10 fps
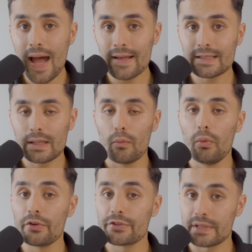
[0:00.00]
That's
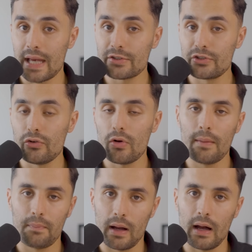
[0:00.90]
what sets you
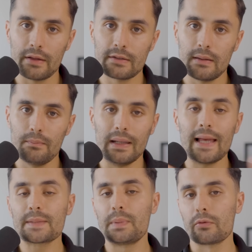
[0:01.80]
apart. But
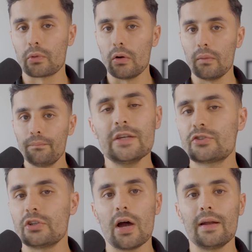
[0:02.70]
let's be real, this
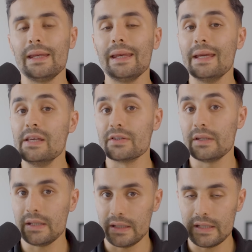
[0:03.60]
journey
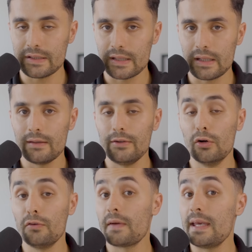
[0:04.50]
isn't easy.
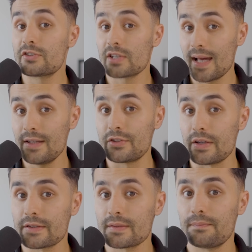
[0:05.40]
You'll face
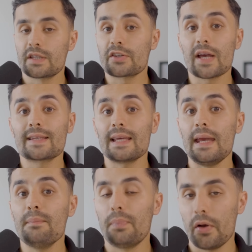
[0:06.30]
challenges such as
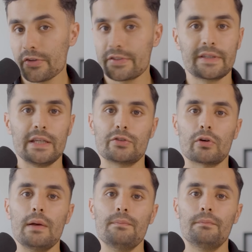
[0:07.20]
imposter
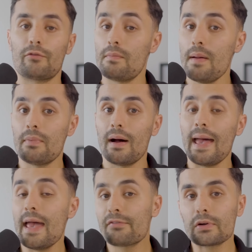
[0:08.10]
syndrome. And remember,
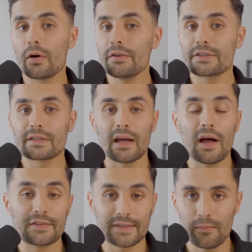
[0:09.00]
everyone
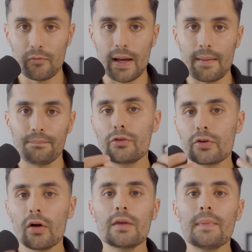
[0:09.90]
starts somewhere. Your
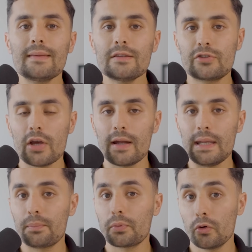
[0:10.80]
documented
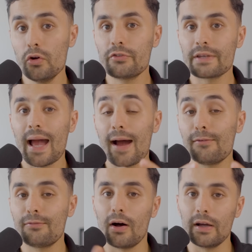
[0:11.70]
journey proves how
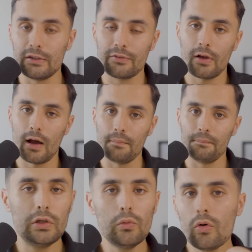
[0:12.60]
far you've come.
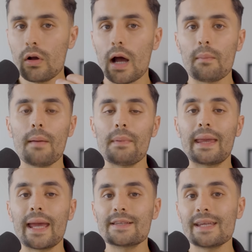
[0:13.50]
You will come up
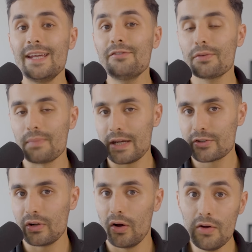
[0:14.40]
against
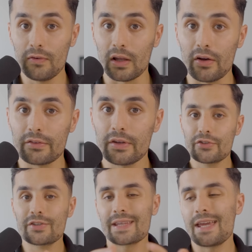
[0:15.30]
information overload,
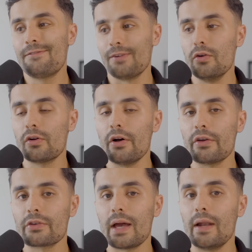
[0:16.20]
so stay
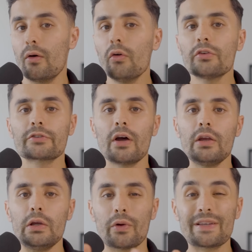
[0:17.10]
focused. And also
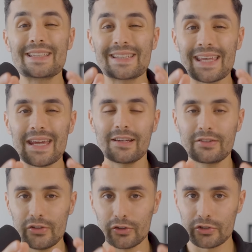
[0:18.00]
you want to
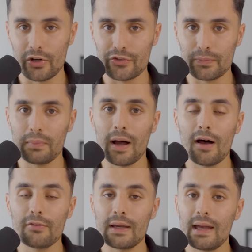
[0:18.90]
stick to your chosen
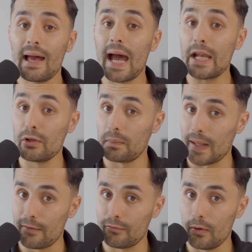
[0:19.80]
path and your
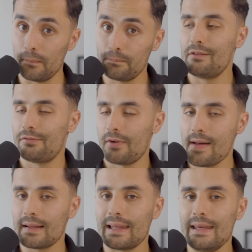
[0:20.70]
platform. And
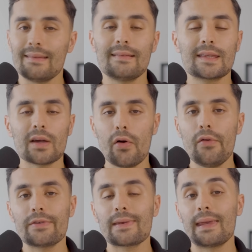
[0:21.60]
finally,
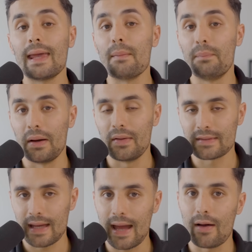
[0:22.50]
don't get
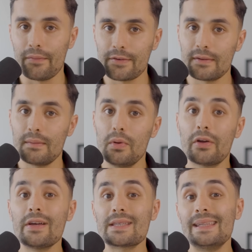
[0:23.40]
burnt out,
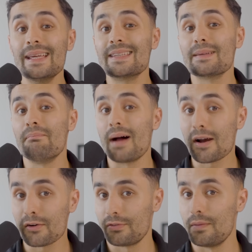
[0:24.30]
because this is a
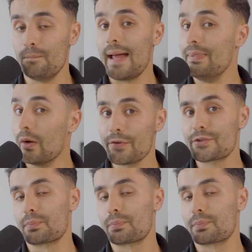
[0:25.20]
marathon and not a